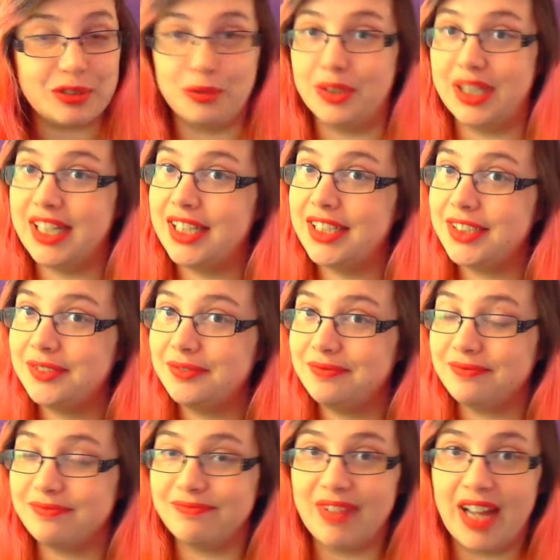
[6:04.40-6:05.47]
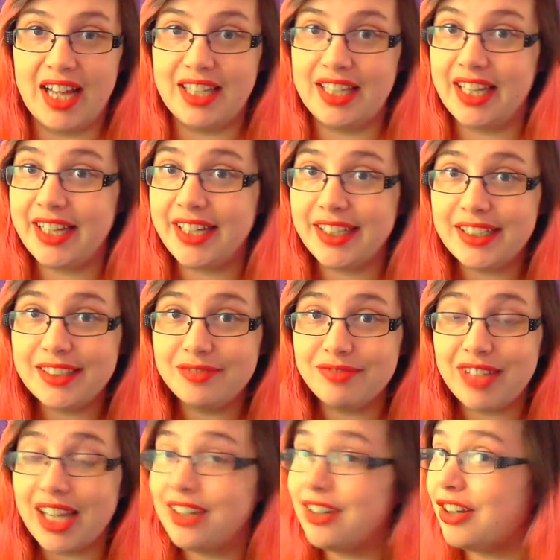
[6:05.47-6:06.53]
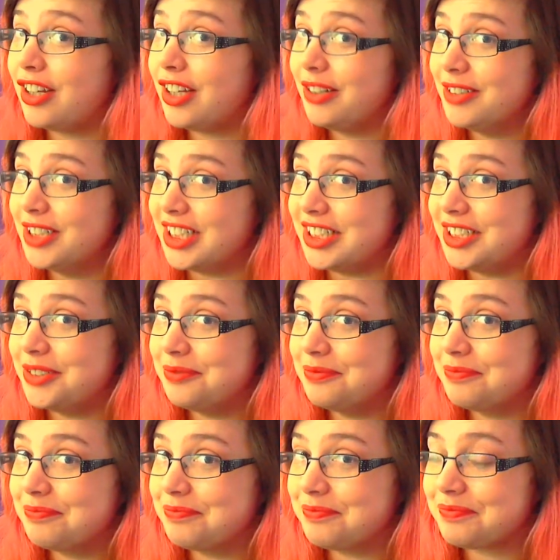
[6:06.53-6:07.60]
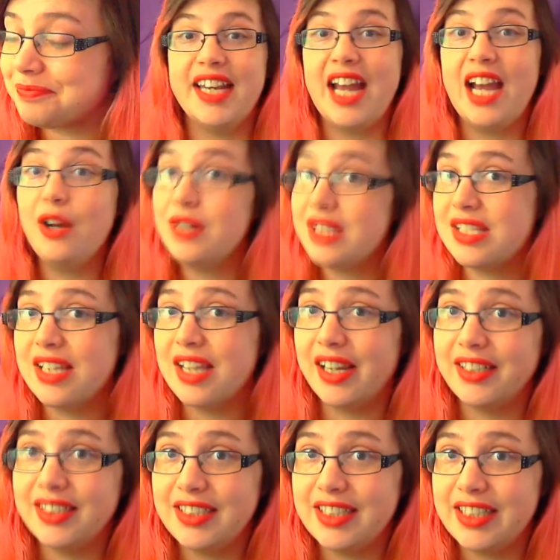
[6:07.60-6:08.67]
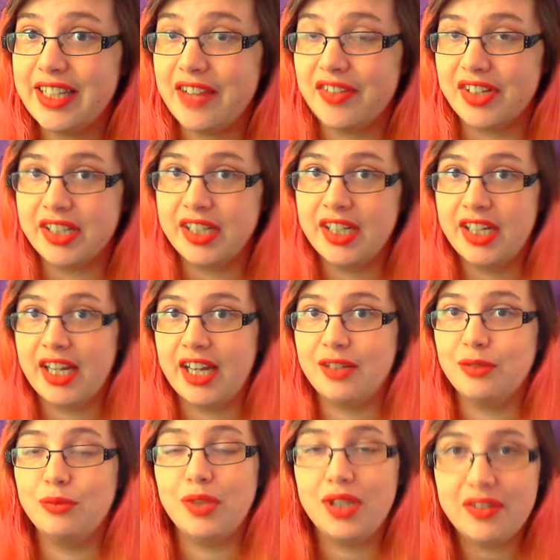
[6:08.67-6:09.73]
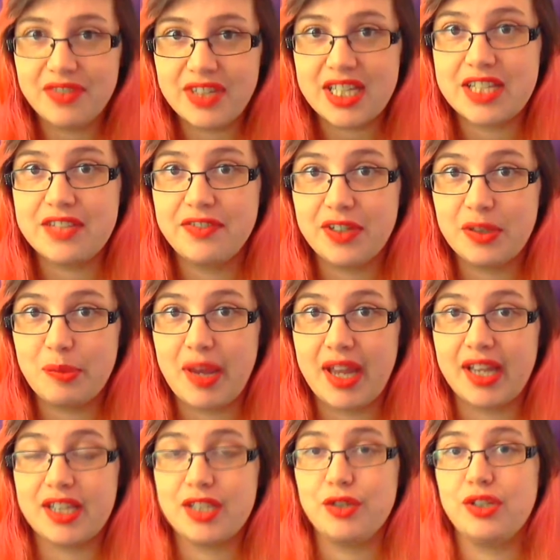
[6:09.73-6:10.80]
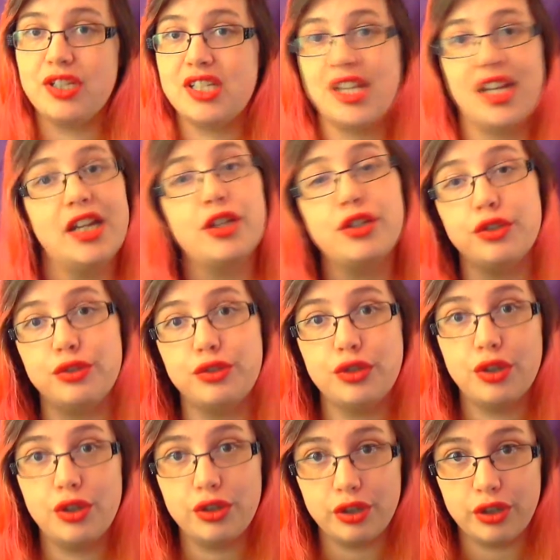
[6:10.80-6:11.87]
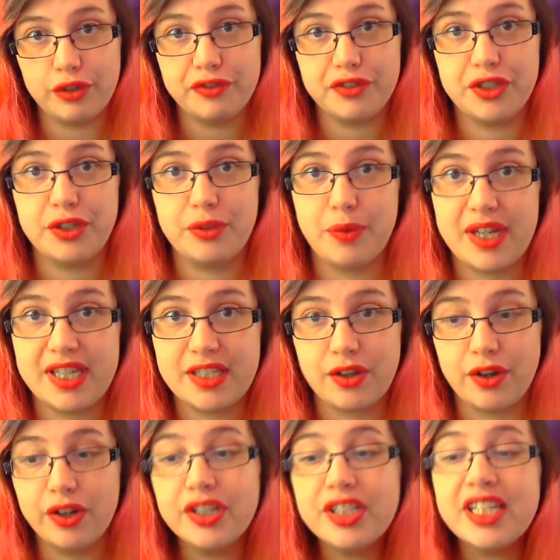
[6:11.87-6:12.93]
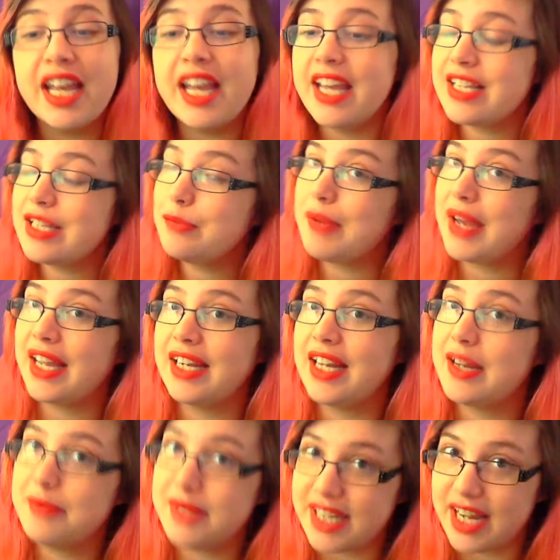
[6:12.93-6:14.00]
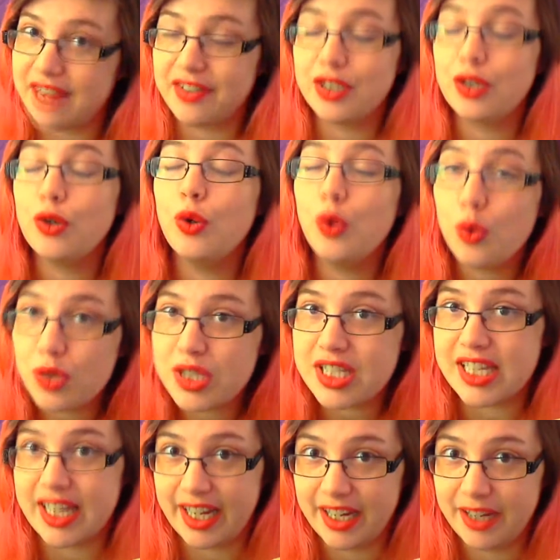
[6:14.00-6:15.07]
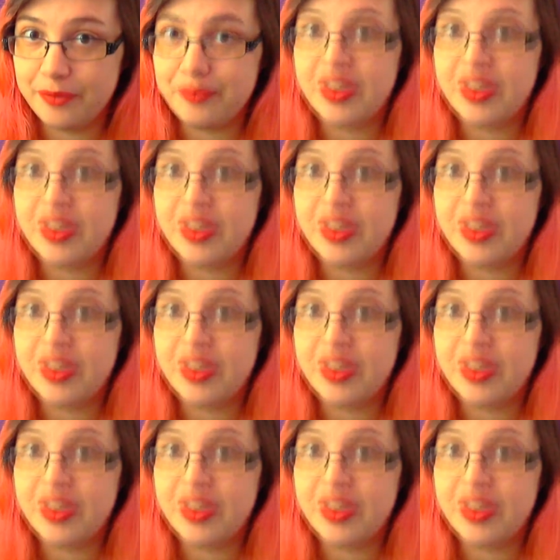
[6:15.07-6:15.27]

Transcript: Well, LA and Hollywood. Now it's 1911, and one of these filmmakers who decided to toddle off to the west coast is a man named David Horsley.